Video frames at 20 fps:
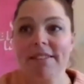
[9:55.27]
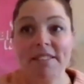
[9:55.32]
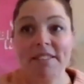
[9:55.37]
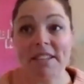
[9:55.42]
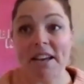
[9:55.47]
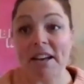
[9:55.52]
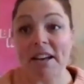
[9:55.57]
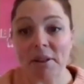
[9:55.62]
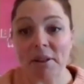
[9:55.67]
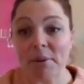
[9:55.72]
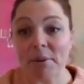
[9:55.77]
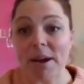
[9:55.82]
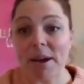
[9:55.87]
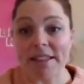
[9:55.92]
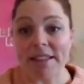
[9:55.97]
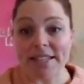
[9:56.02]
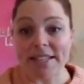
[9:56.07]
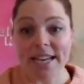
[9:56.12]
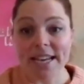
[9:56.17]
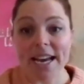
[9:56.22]
throughout
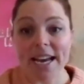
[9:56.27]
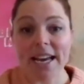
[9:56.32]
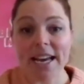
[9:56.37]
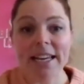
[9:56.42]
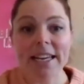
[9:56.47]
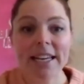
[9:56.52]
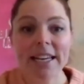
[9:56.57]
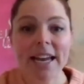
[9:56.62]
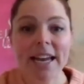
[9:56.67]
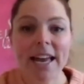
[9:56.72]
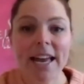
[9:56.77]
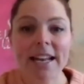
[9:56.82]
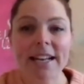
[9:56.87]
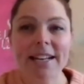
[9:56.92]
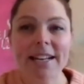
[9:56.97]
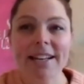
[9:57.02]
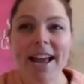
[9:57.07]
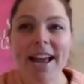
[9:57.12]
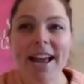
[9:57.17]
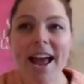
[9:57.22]
the day,
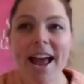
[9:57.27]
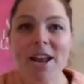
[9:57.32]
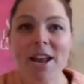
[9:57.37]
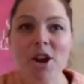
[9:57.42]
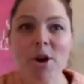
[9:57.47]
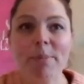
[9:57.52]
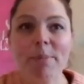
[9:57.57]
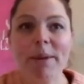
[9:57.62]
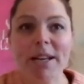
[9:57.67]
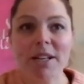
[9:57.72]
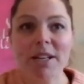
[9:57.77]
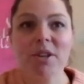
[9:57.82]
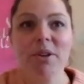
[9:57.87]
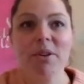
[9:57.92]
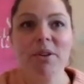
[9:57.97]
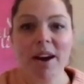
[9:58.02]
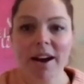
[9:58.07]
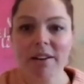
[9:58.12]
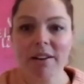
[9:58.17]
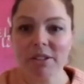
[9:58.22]
and not being too
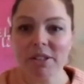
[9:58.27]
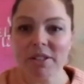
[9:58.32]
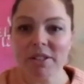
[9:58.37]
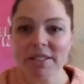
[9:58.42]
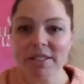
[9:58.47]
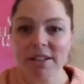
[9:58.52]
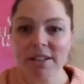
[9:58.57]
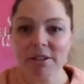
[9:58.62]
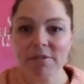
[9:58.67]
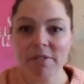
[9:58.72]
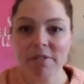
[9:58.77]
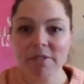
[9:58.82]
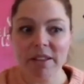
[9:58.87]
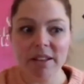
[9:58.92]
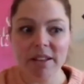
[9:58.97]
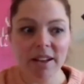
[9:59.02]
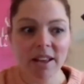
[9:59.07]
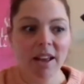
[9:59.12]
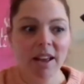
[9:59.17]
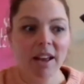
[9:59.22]
hard on yourself that